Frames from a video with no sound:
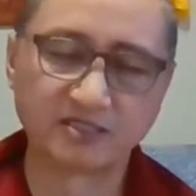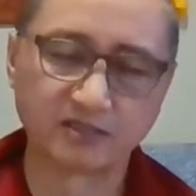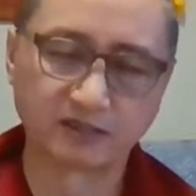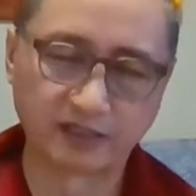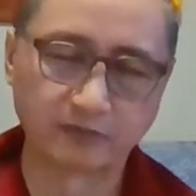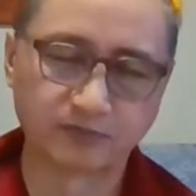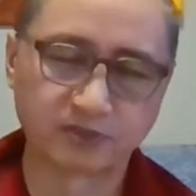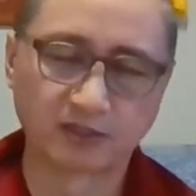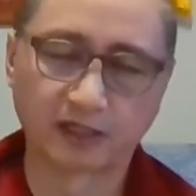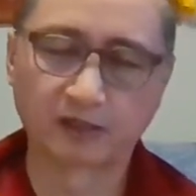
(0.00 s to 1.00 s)
material
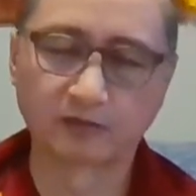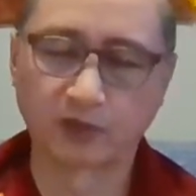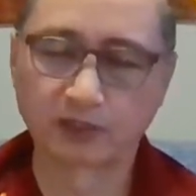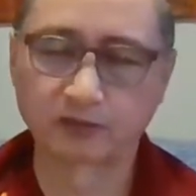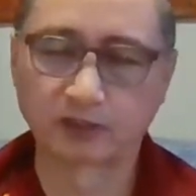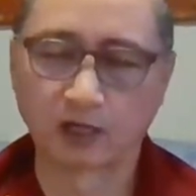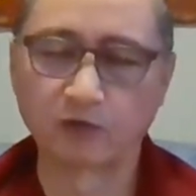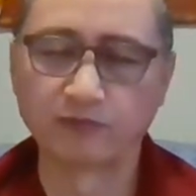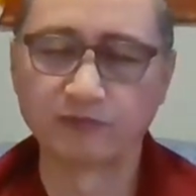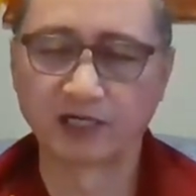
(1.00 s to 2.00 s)
gifts, like
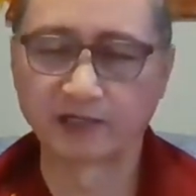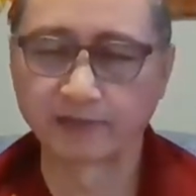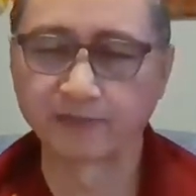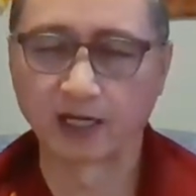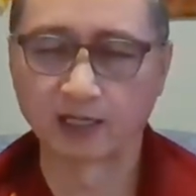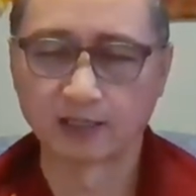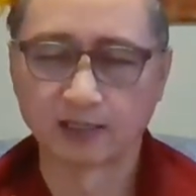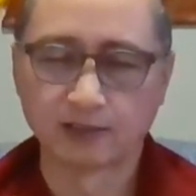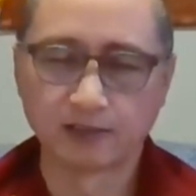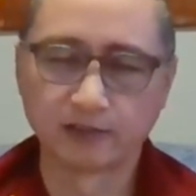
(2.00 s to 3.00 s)
how Milarepa
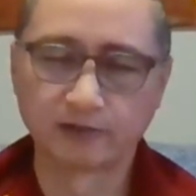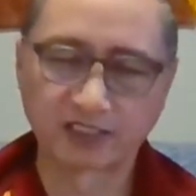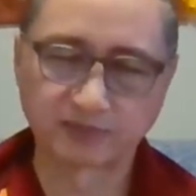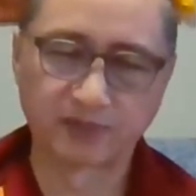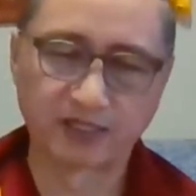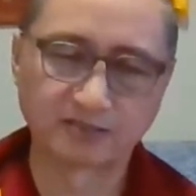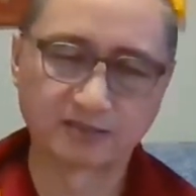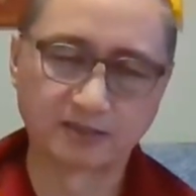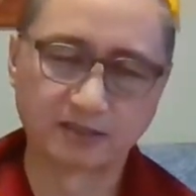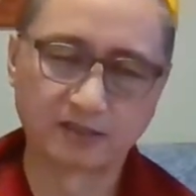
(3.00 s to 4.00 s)

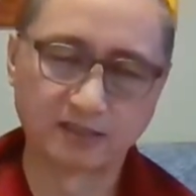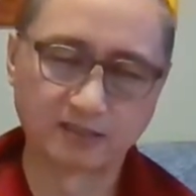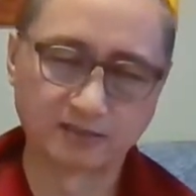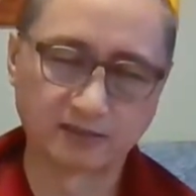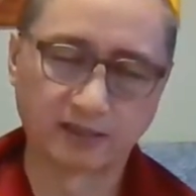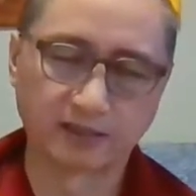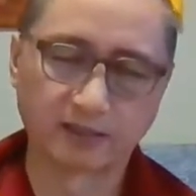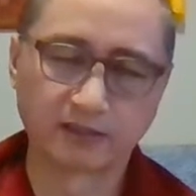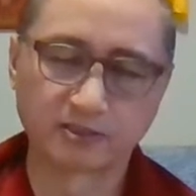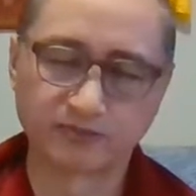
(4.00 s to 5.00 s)
expressed in his
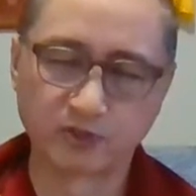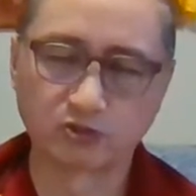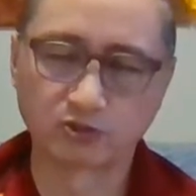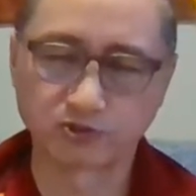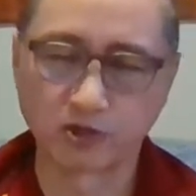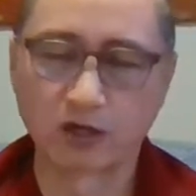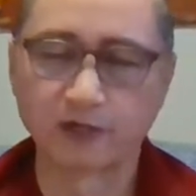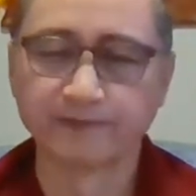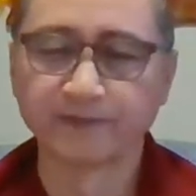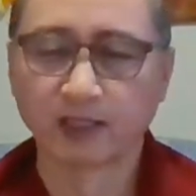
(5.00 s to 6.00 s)
spiritual
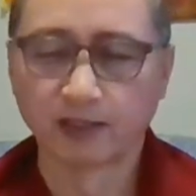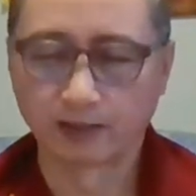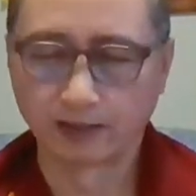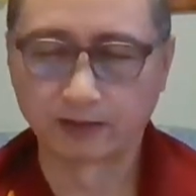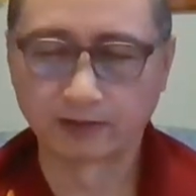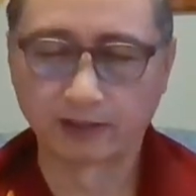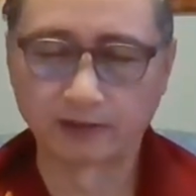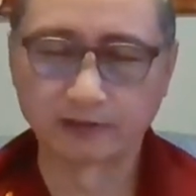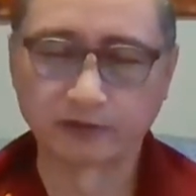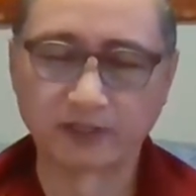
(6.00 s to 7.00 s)
song,
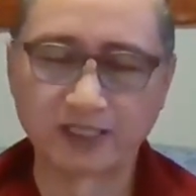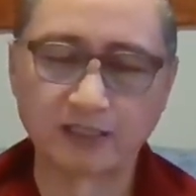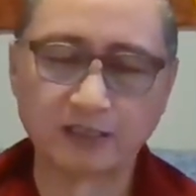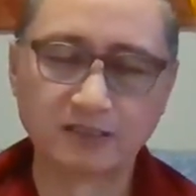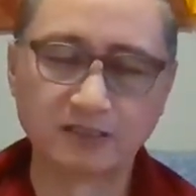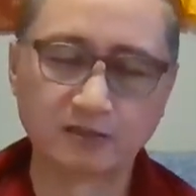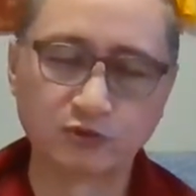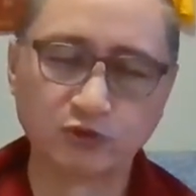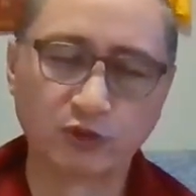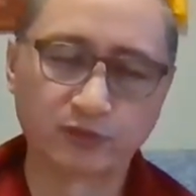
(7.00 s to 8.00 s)
that he
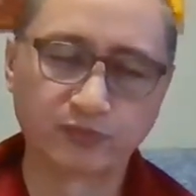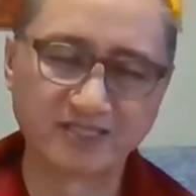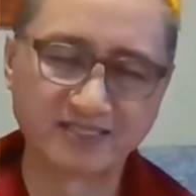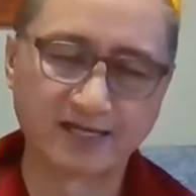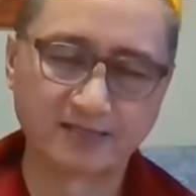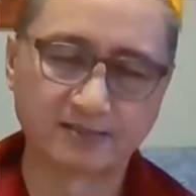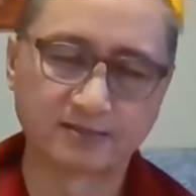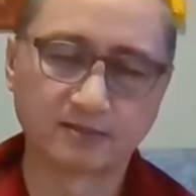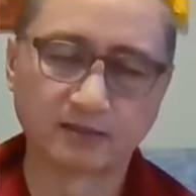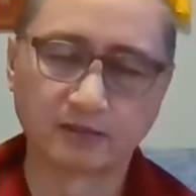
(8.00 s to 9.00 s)
do not
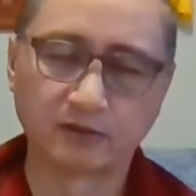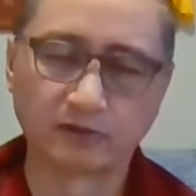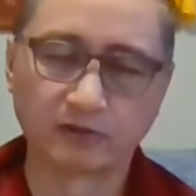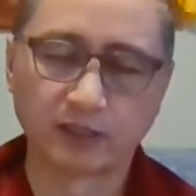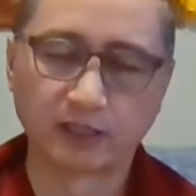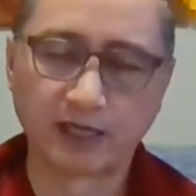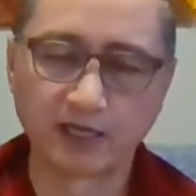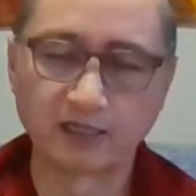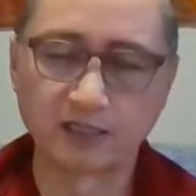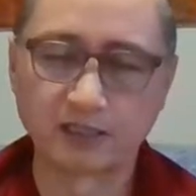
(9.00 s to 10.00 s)
possess
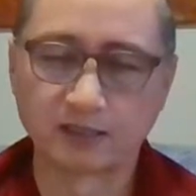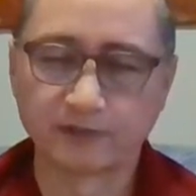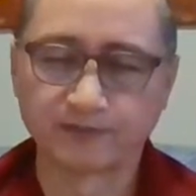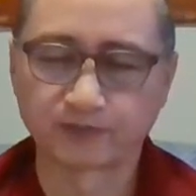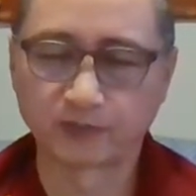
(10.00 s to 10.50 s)
any